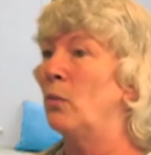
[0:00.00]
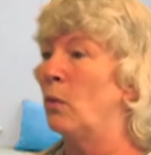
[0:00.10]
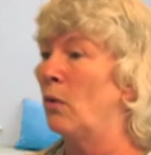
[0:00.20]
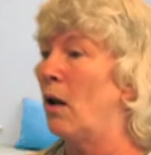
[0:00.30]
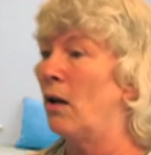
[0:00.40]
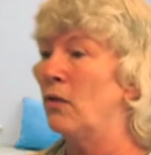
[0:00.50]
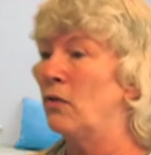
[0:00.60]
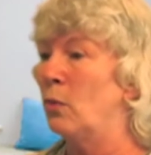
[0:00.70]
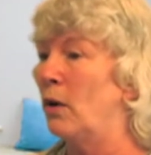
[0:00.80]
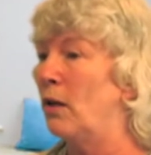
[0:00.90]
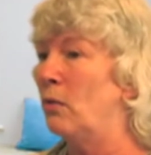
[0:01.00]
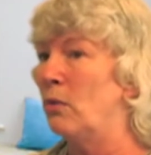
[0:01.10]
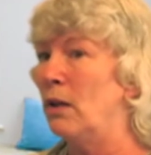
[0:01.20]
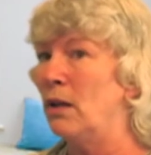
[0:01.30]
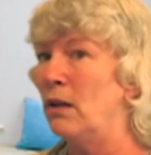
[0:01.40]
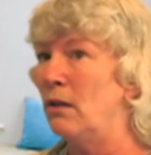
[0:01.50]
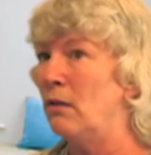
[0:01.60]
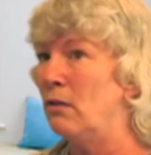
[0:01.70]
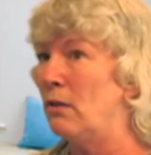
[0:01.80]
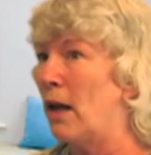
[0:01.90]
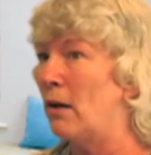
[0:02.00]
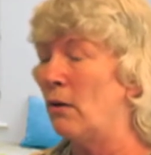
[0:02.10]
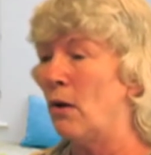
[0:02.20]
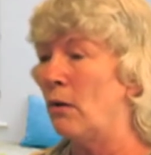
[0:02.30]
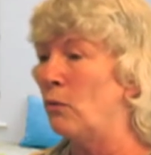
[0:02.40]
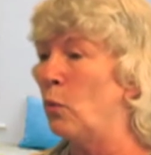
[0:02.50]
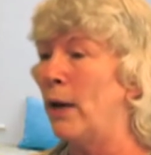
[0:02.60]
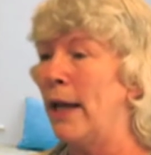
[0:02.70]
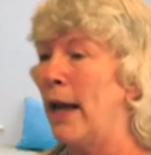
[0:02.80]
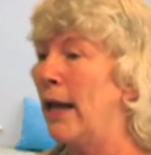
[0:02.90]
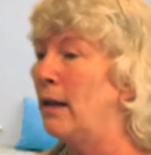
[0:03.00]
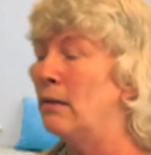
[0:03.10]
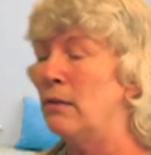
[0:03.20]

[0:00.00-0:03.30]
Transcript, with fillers: were lost, 23, I don't know, 28,